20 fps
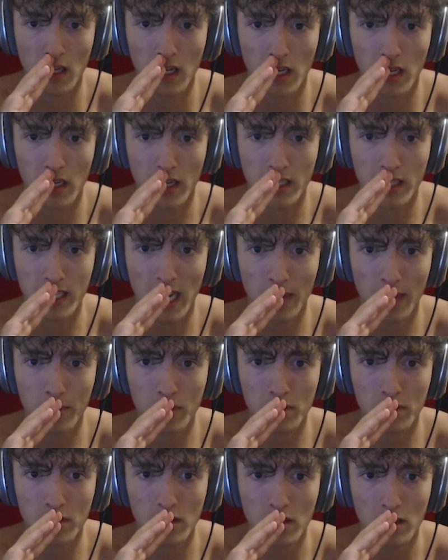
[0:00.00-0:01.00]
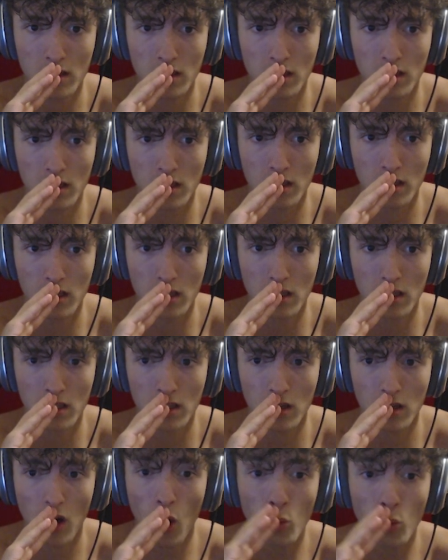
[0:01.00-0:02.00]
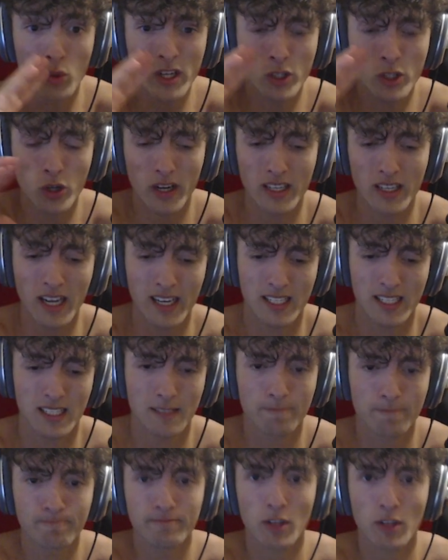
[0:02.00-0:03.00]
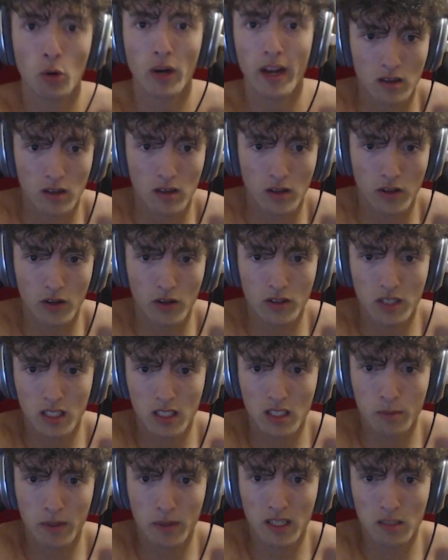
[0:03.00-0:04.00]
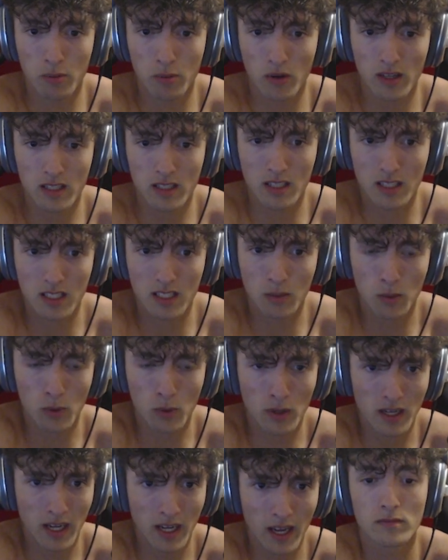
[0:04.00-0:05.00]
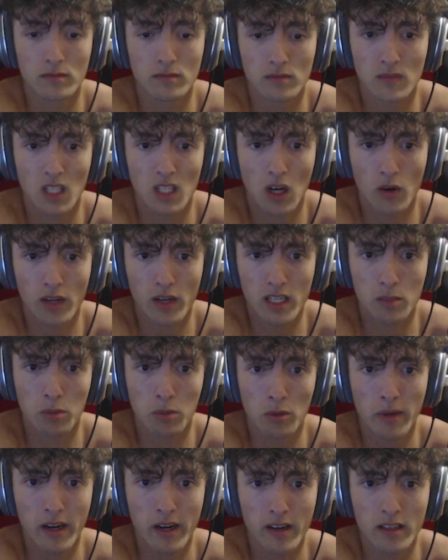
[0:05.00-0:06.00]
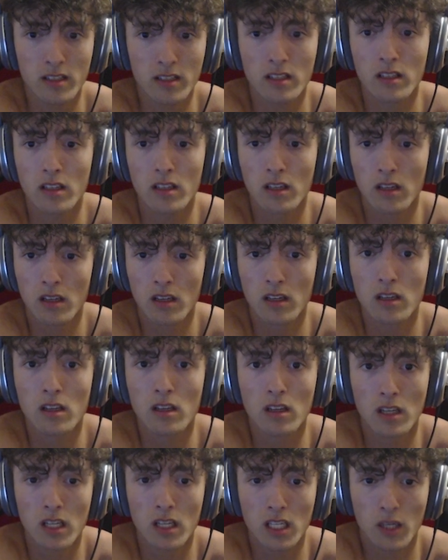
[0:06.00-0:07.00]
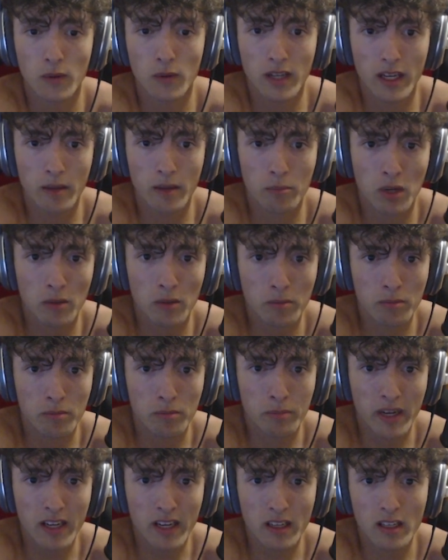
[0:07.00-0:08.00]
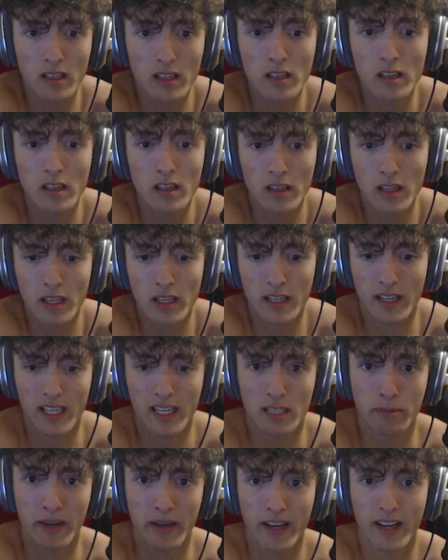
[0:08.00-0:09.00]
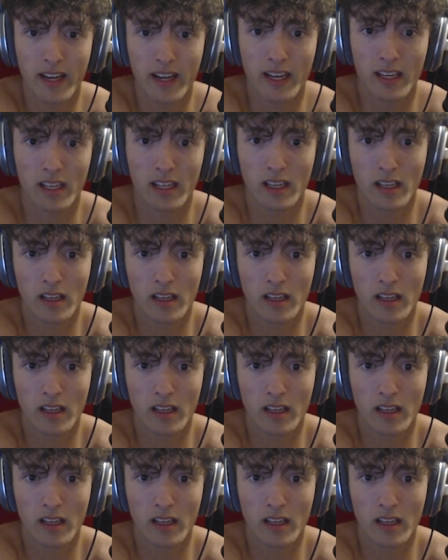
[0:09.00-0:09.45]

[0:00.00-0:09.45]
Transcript: Nice apples. Oh, retrig, nice. Okay, thirteen spins, boys. Let's see what we can get. Oh, nice blueberries. Can we get perp pink? Nice pink.